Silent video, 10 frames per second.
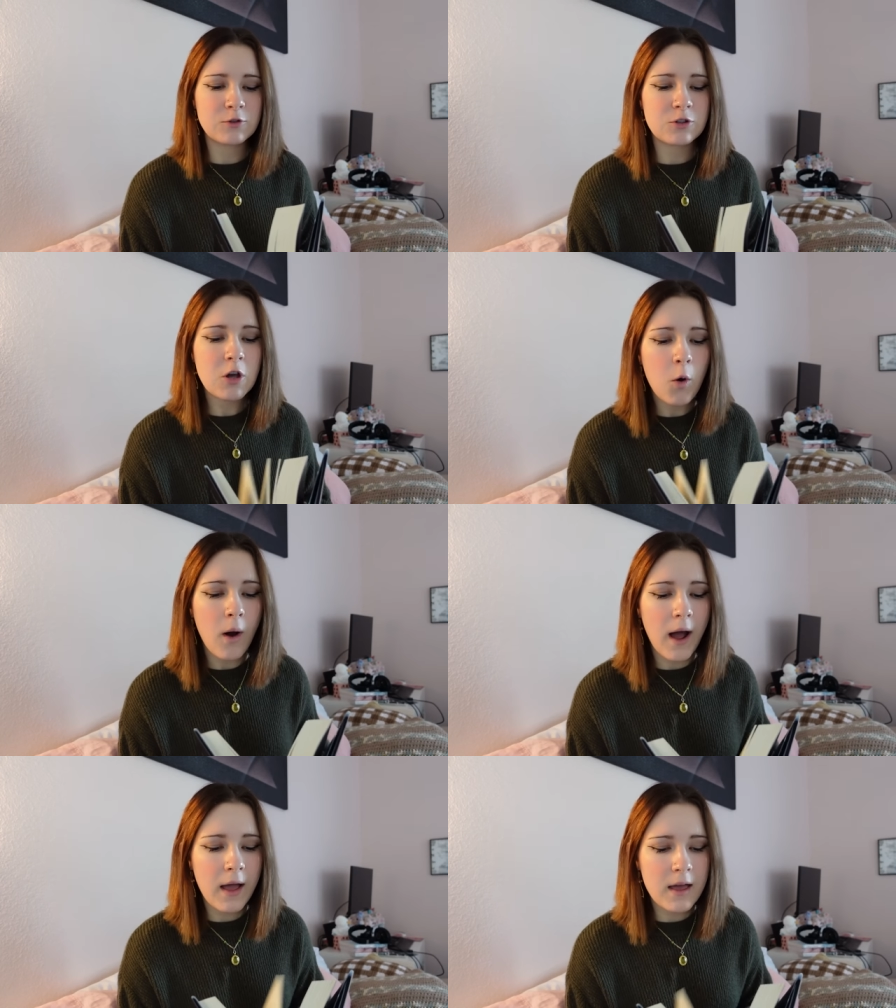So
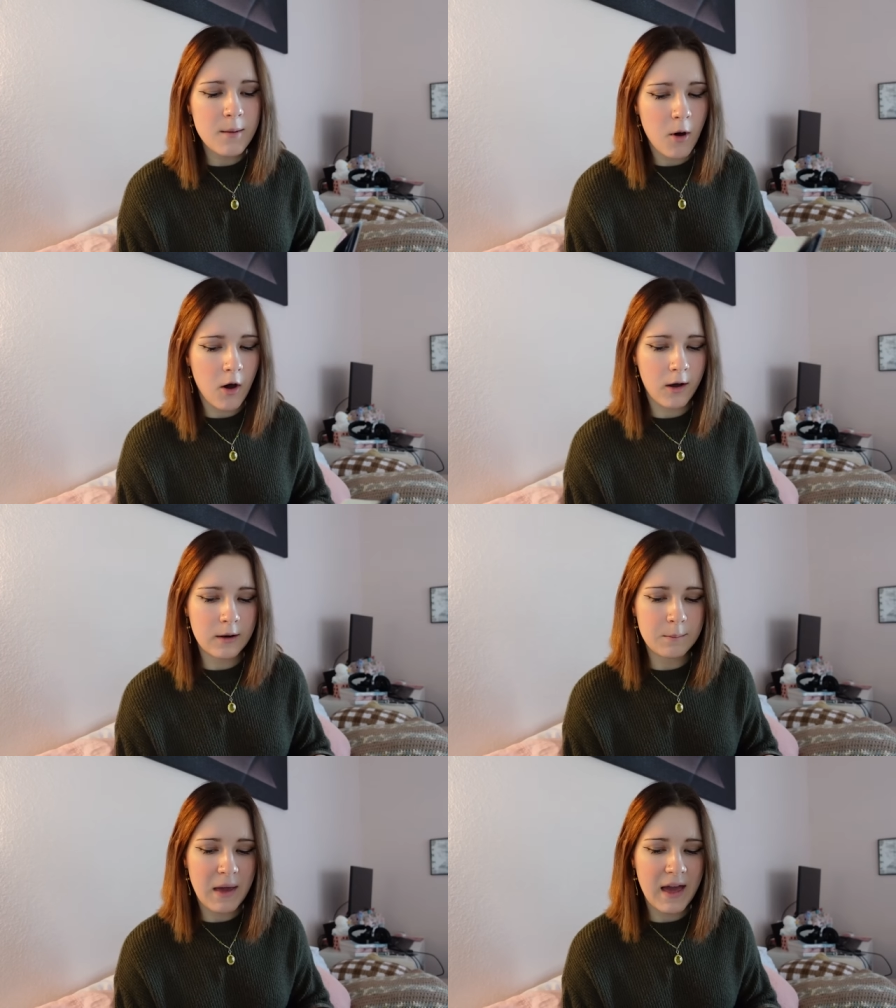I am
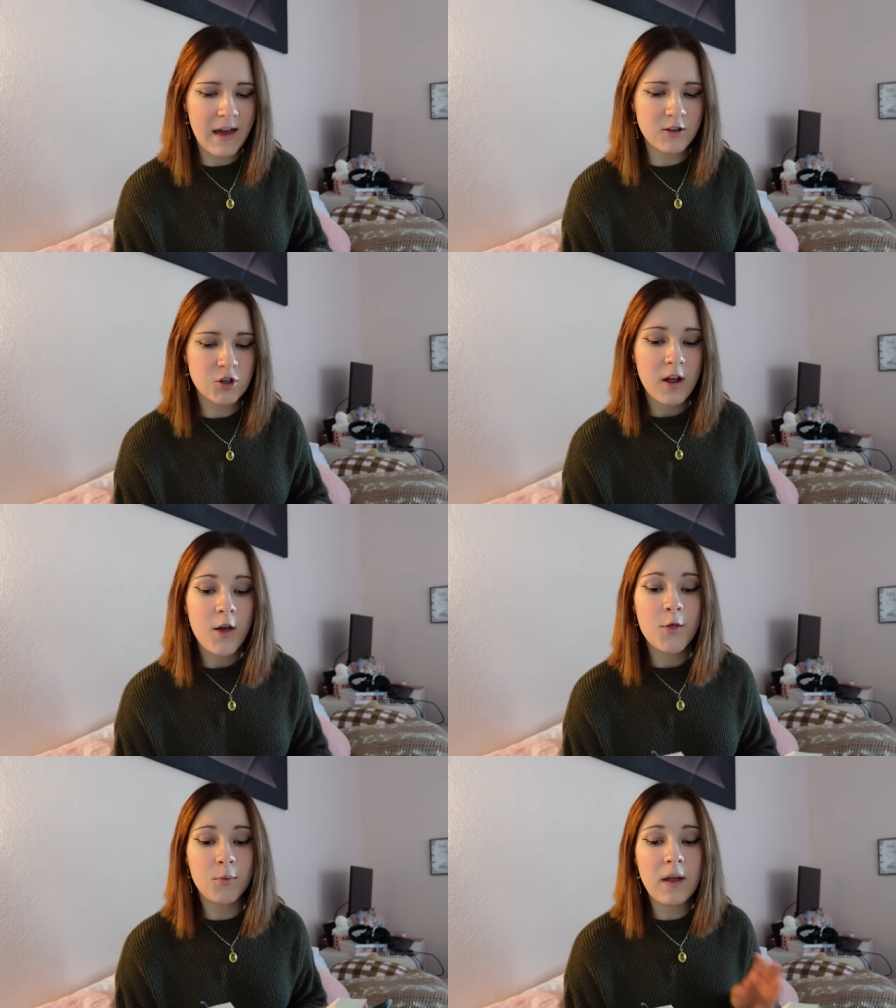on page
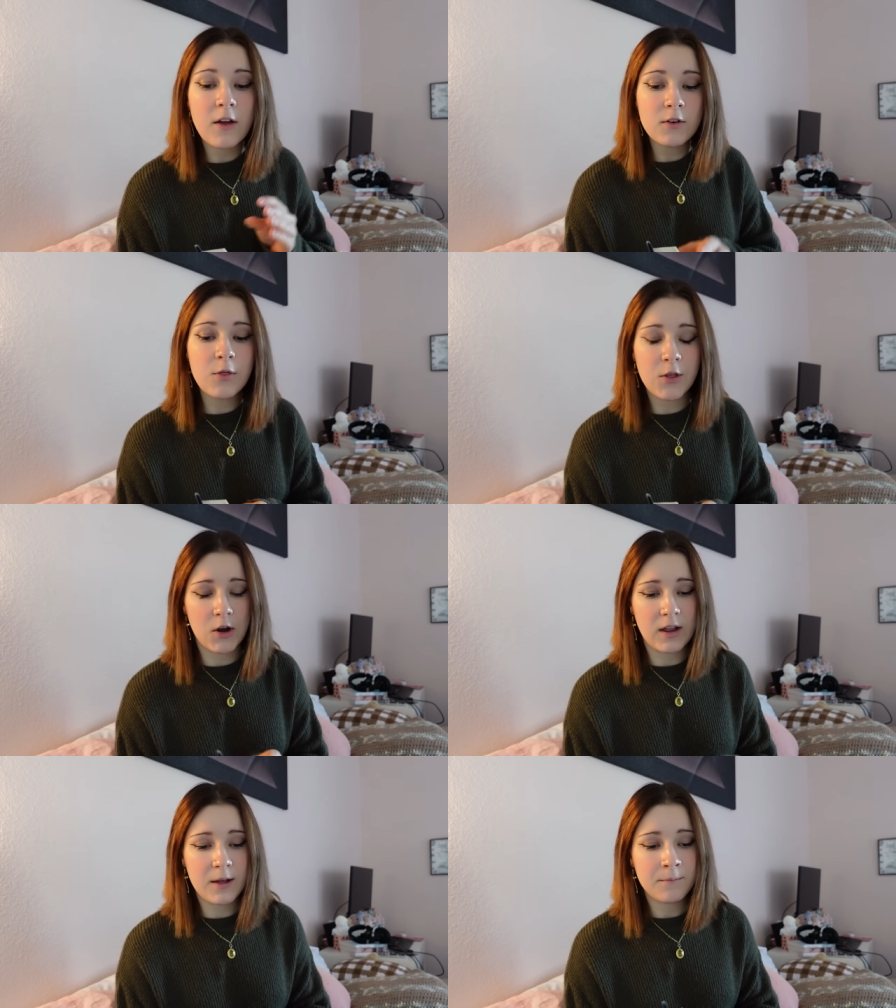
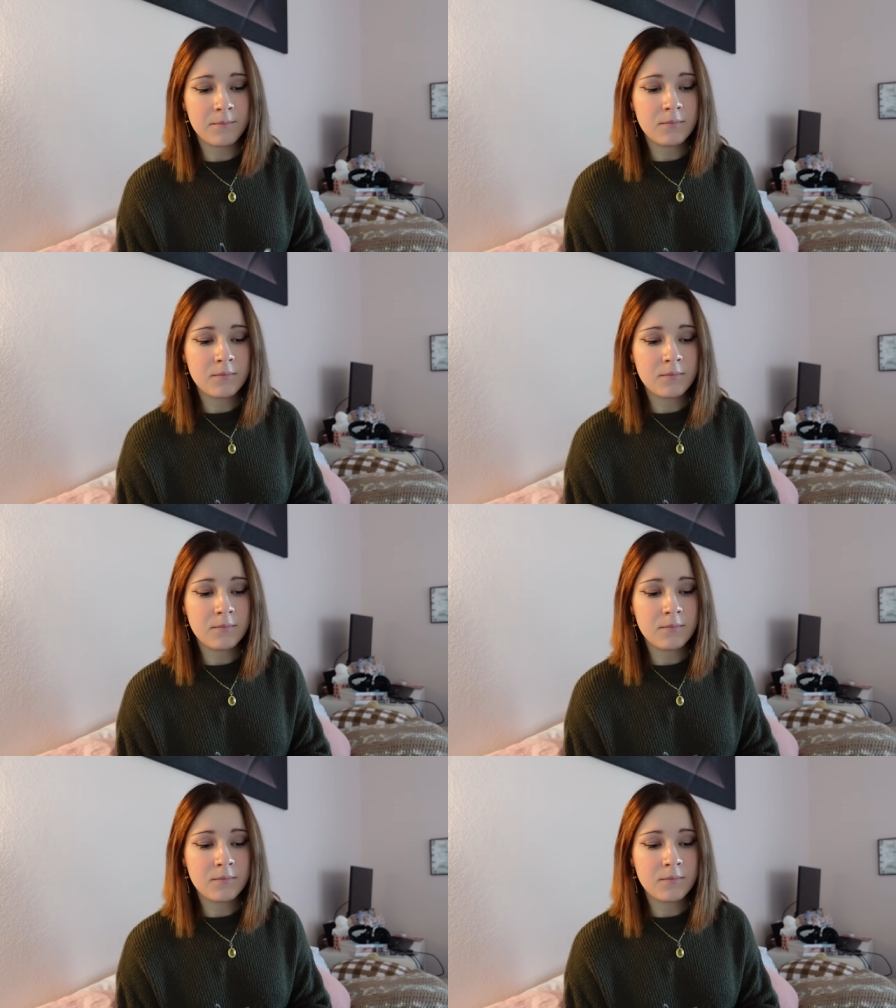330